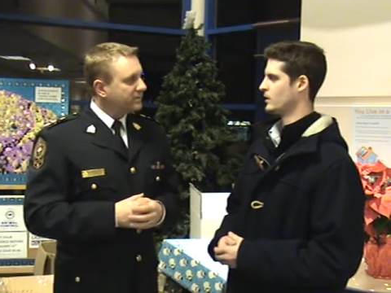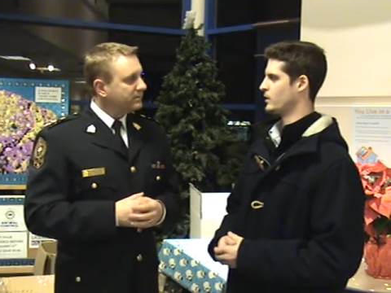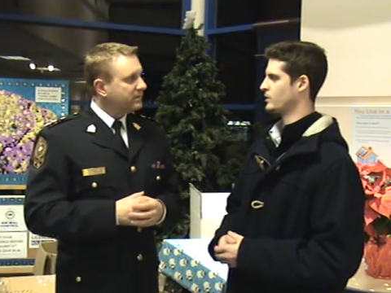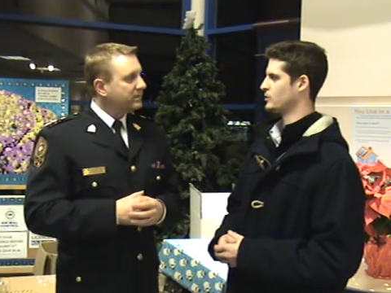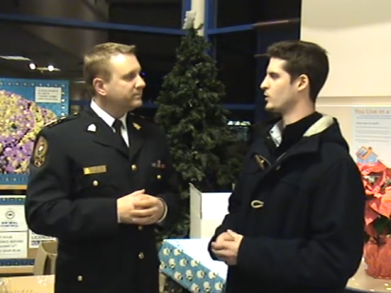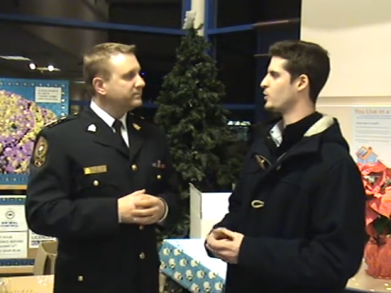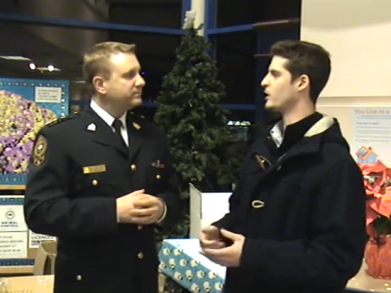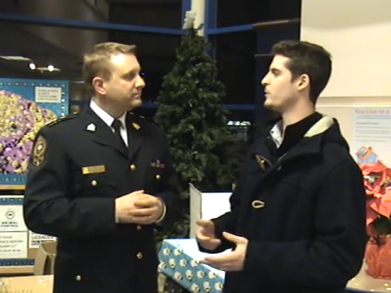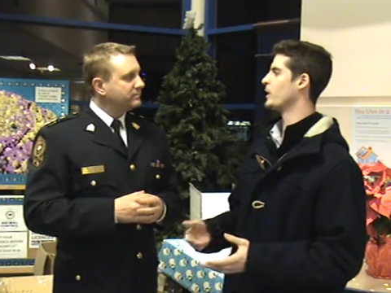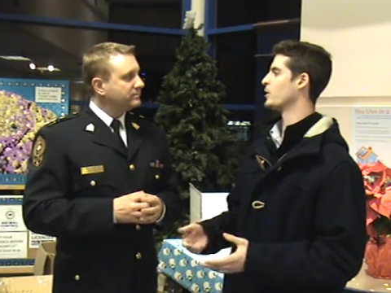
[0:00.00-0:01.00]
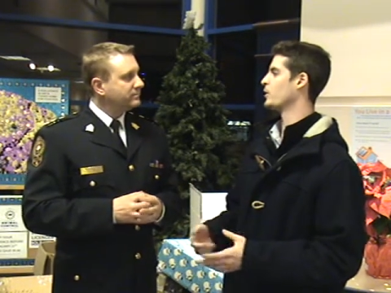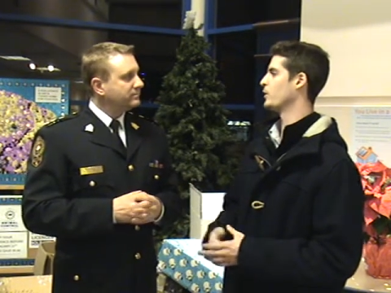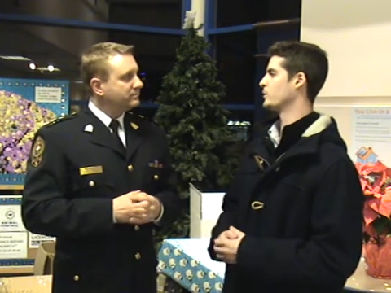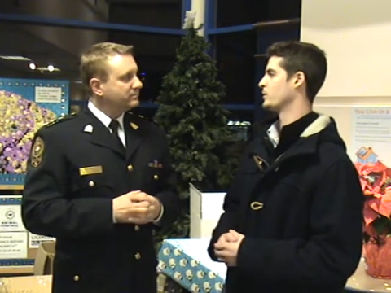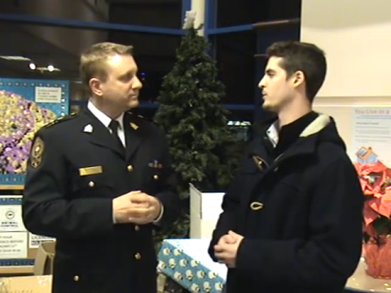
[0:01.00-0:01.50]
Speaker 1: Okay, so the Queen made her
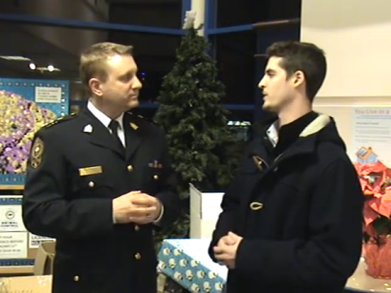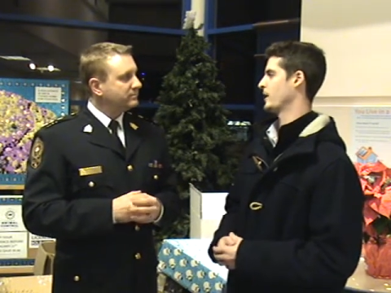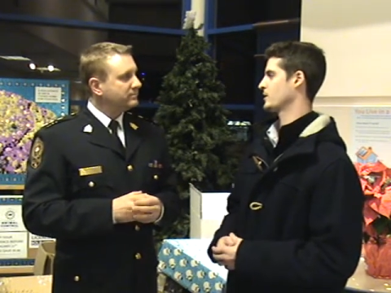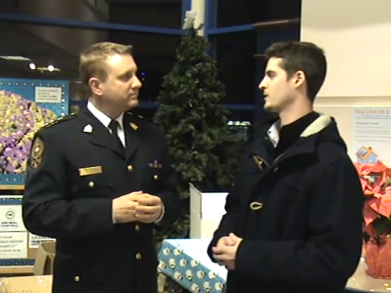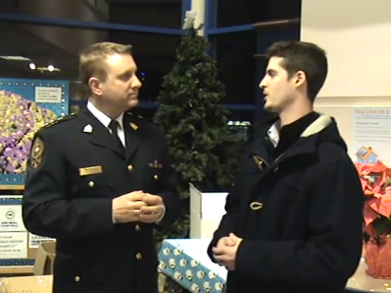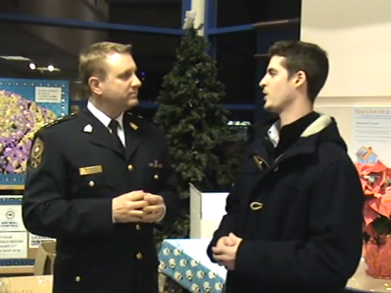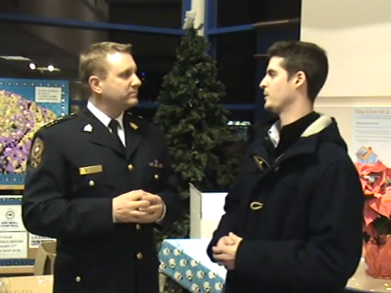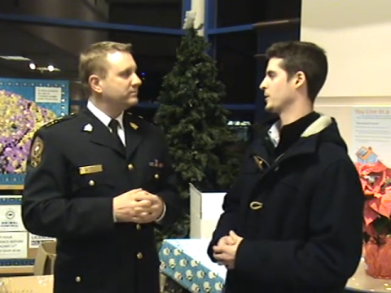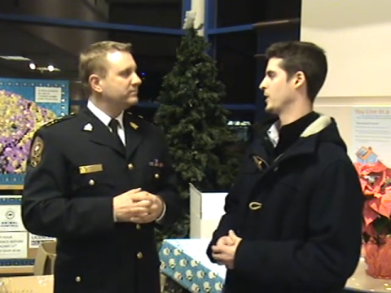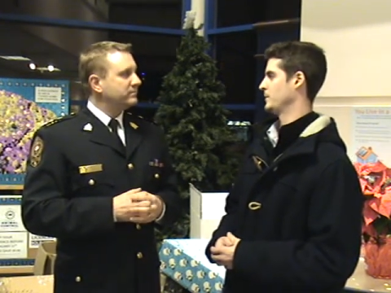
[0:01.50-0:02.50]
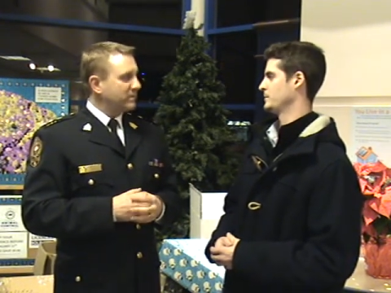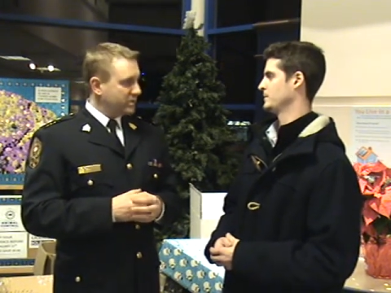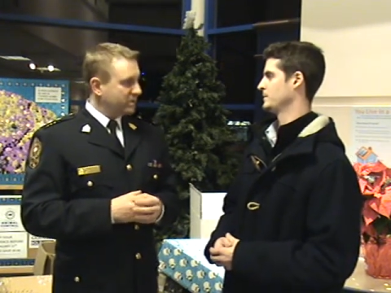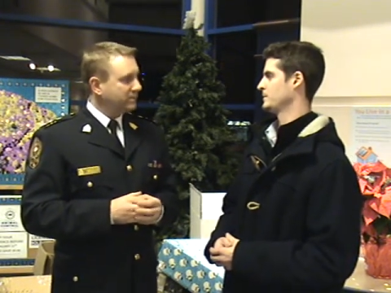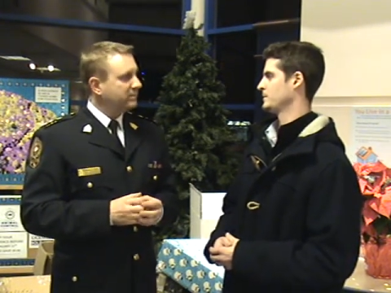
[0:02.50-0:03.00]
oath to protect the common law. Sure.